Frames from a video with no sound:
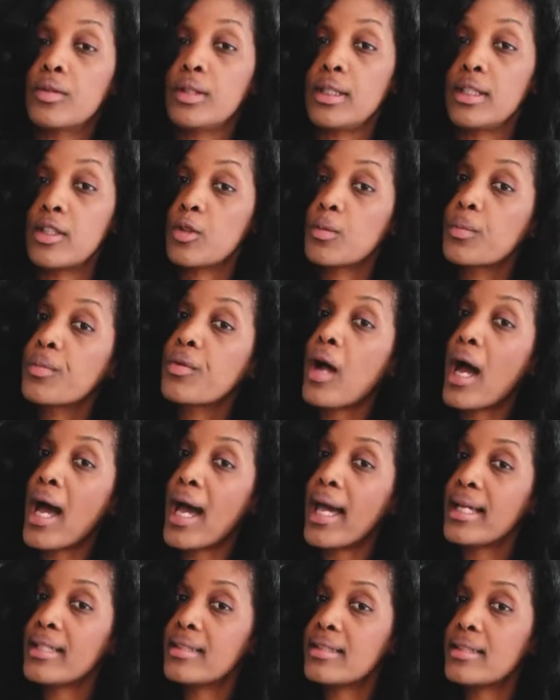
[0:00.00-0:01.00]
it's
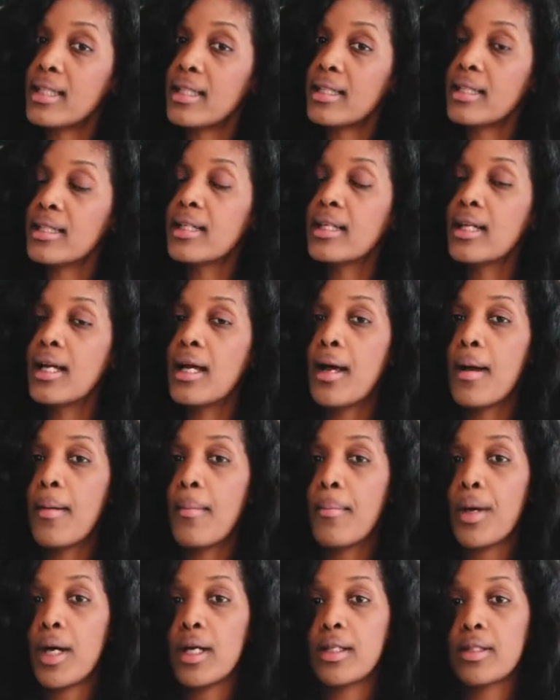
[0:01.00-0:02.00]
surprising,
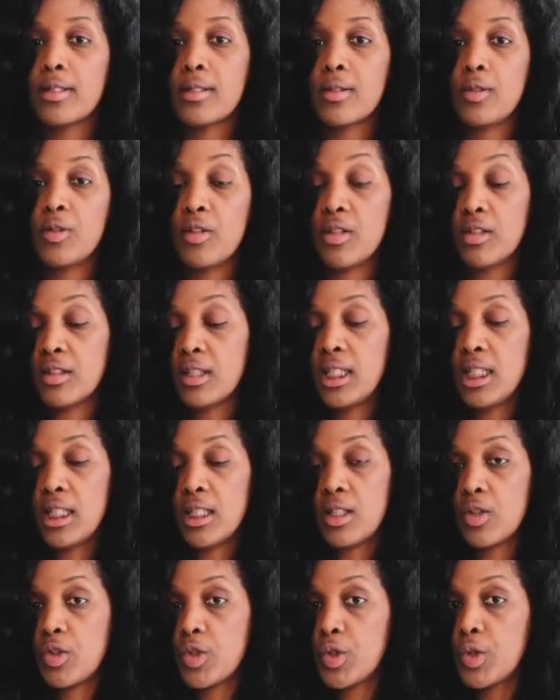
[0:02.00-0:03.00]
but you don't need
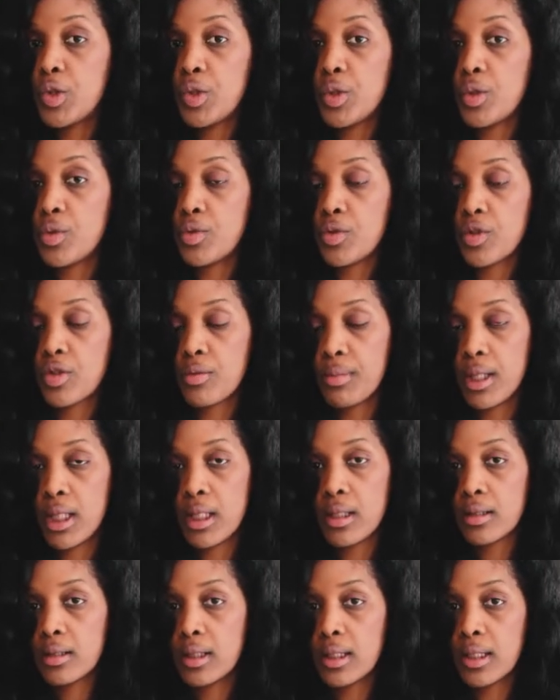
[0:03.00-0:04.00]
to use
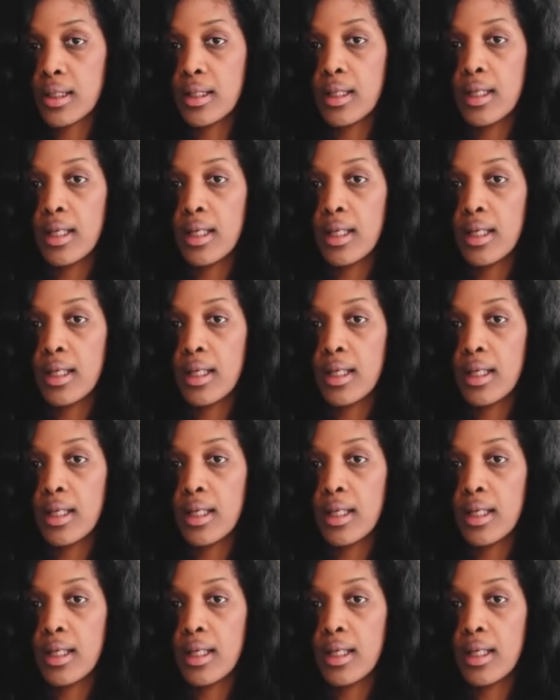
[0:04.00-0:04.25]
milk.